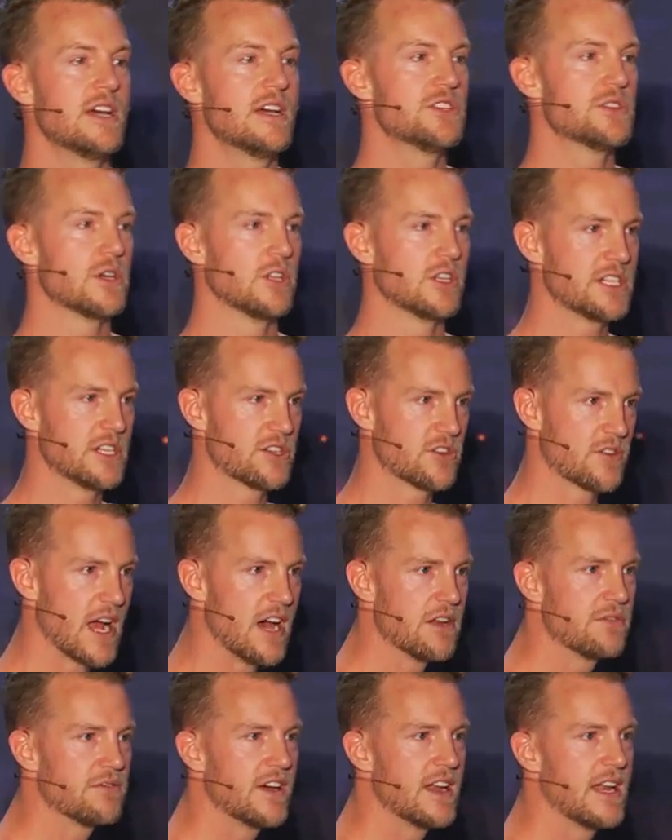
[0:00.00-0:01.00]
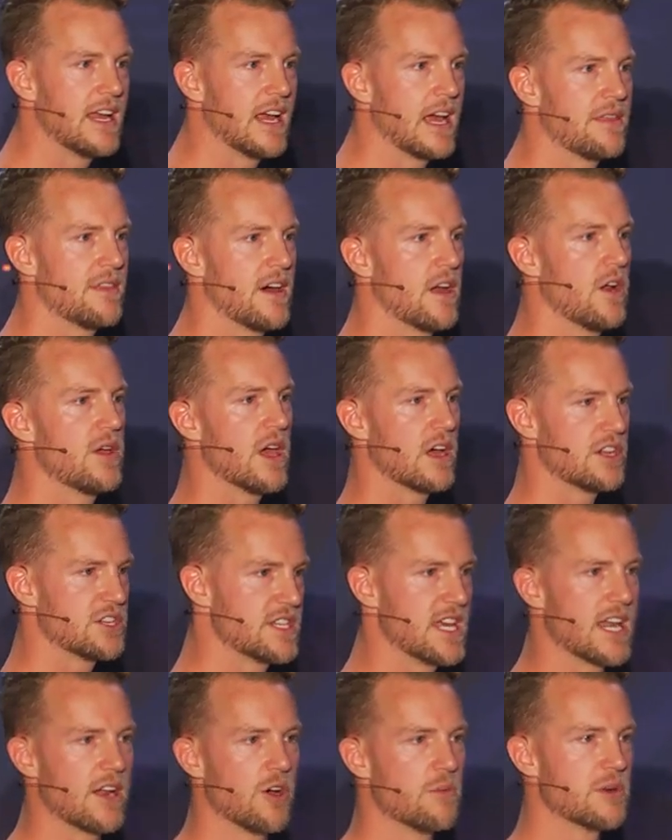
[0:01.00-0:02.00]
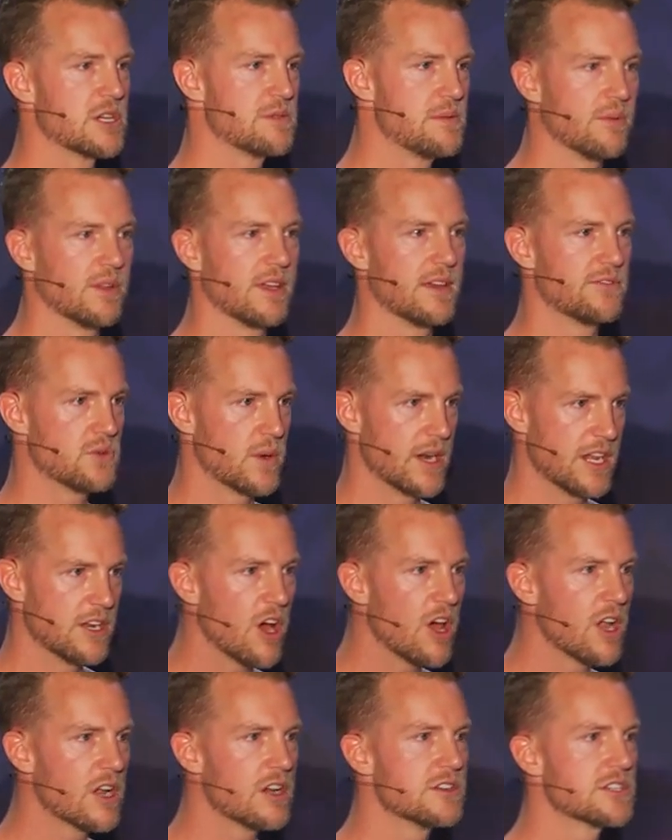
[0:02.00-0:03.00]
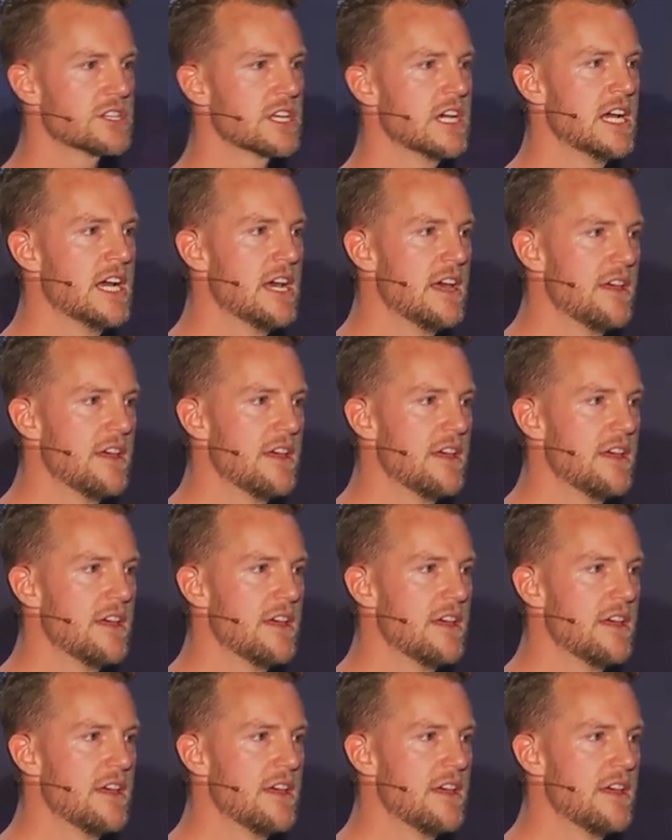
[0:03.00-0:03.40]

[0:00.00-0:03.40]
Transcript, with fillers: So I looked into crowdfunding. I thought, okay, I'll just get a whole bunch of people to give $20.